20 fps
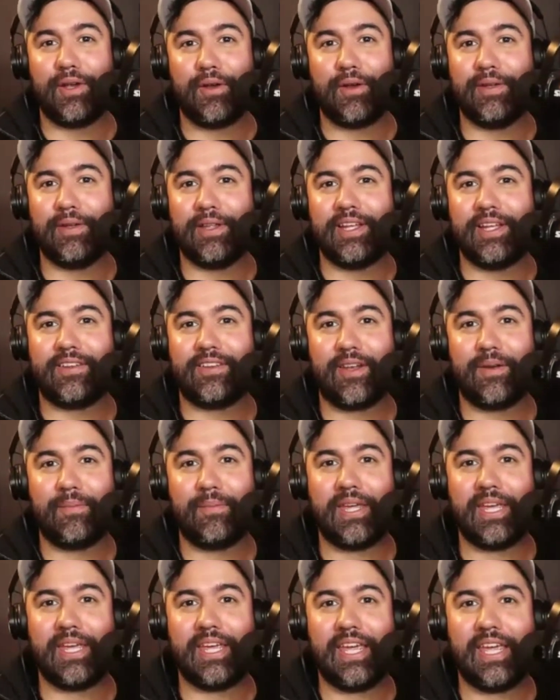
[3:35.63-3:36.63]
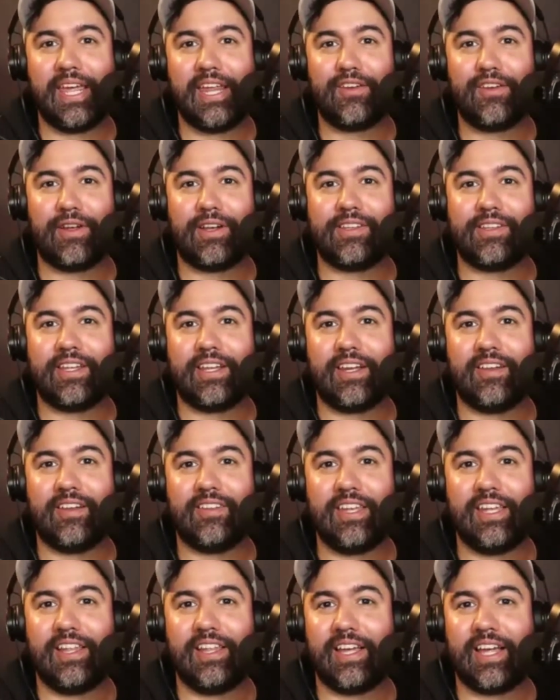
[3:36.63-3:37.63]
it really is going to be interesting to
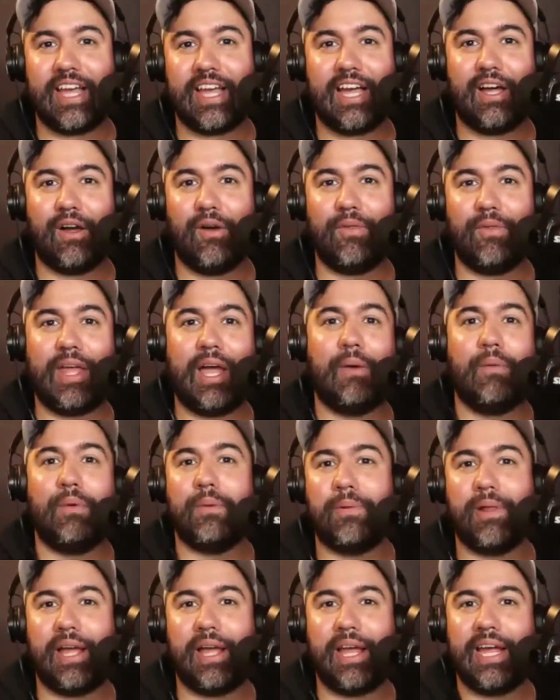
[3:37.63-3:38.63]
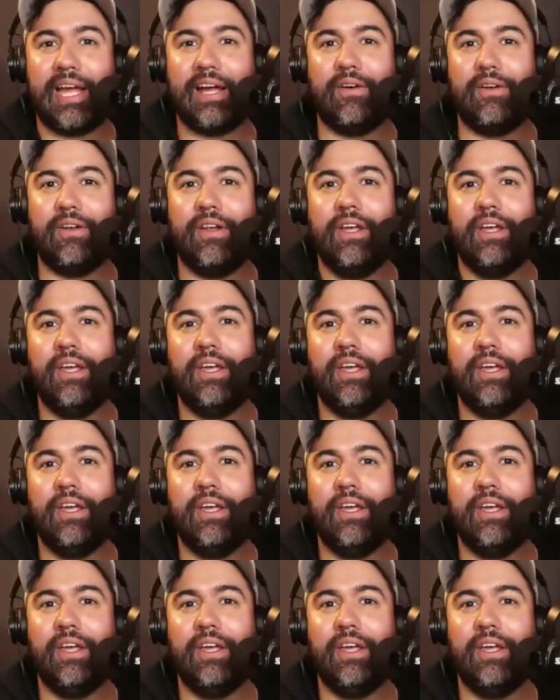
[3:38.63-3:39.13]
see like how that would play out.